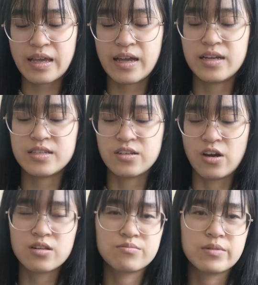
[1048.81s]
and
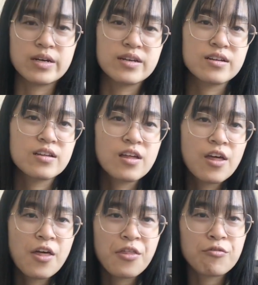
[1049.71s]
all my
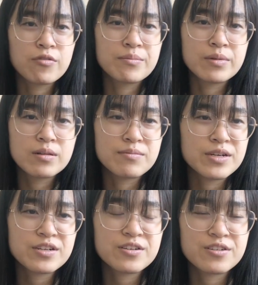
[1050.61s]

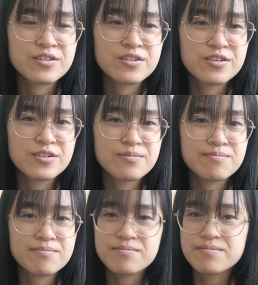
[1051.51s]
3mm
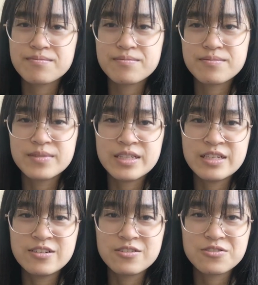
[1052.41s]

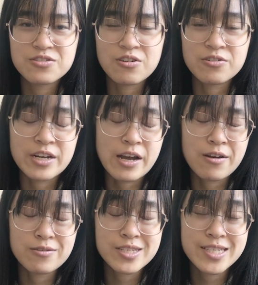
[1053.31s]
needles are
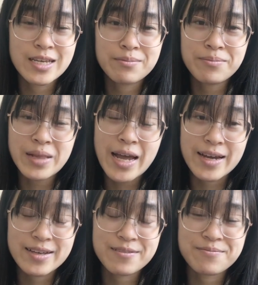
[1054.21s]
now stained black.